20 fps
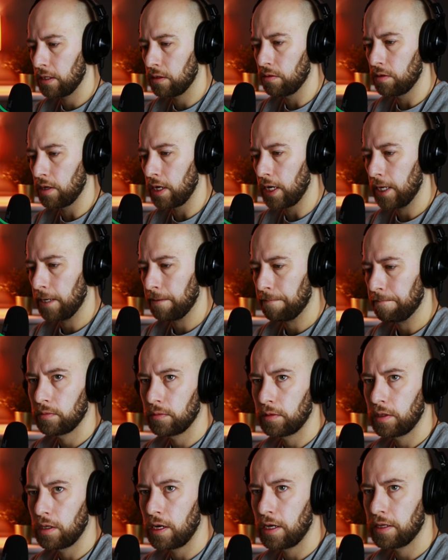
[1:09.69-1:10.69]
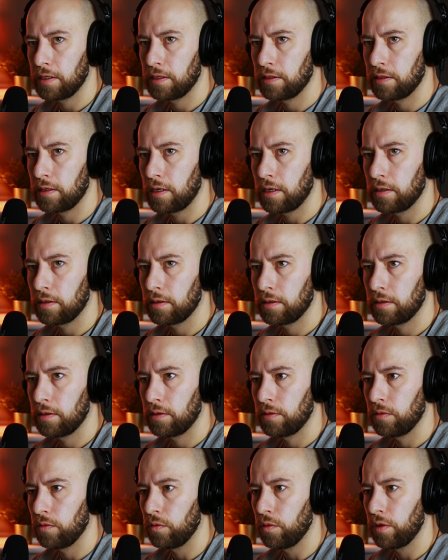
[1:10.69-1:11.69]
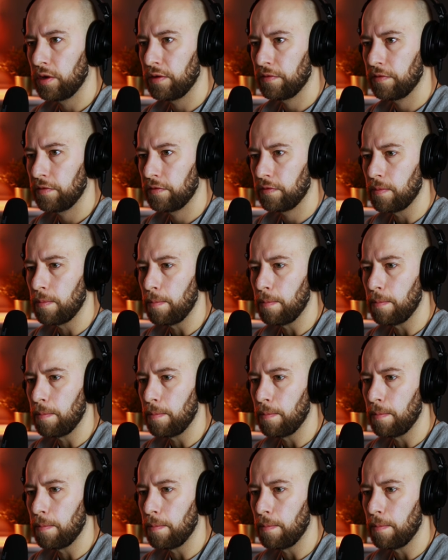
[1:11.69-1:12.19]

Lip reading: today. Let's start with